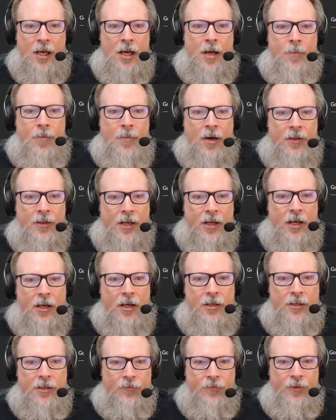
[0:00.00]
Among the
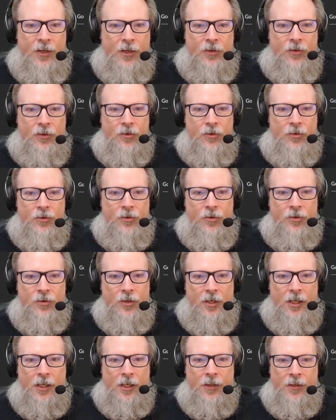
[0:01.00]
content featured
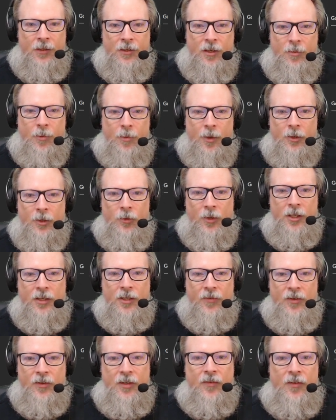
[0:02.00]
in the Cyberpunk
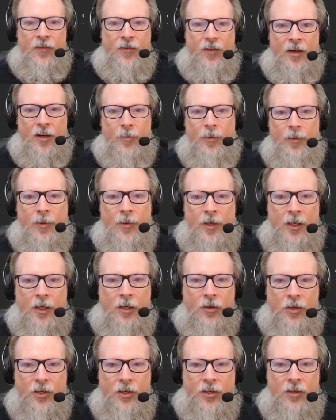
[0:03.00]
2077 Phantom Liberty
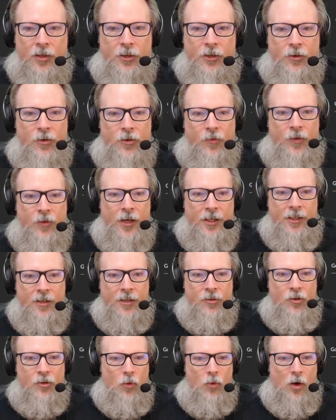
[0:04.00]
goodies collection, you'll find
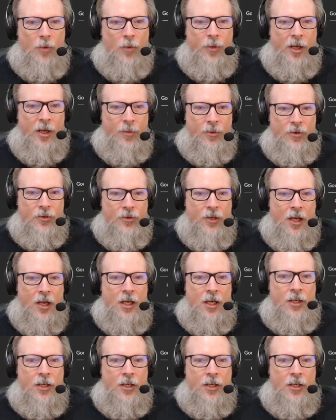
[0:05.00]
digital wallpapers,